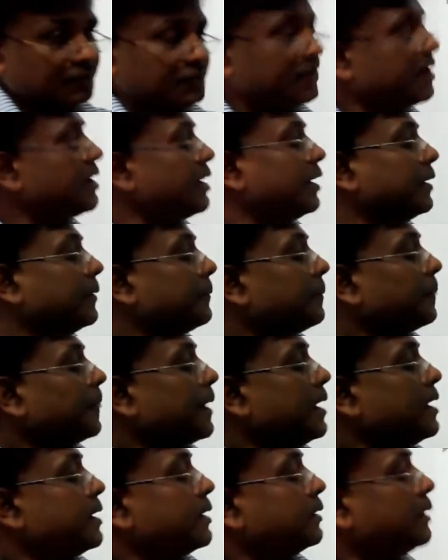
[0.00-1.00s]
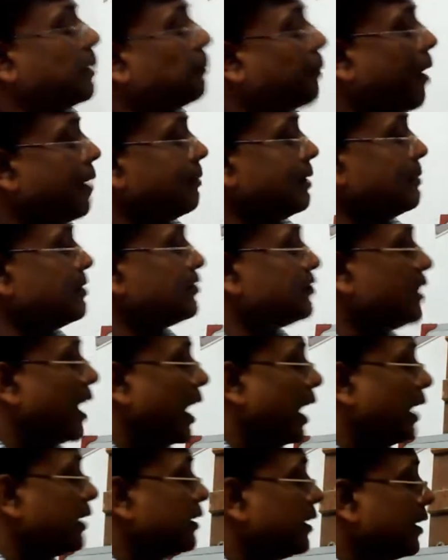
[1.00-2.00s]
is there. The problem is
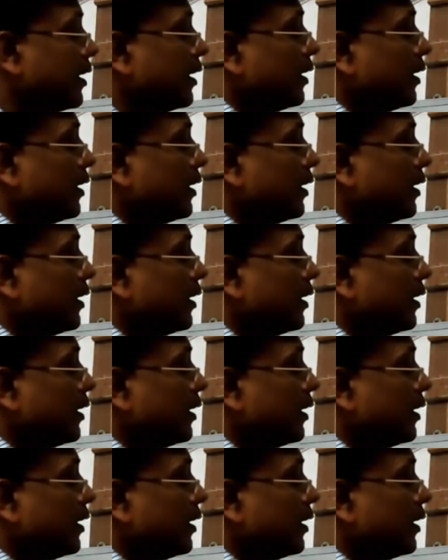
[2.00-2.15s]
that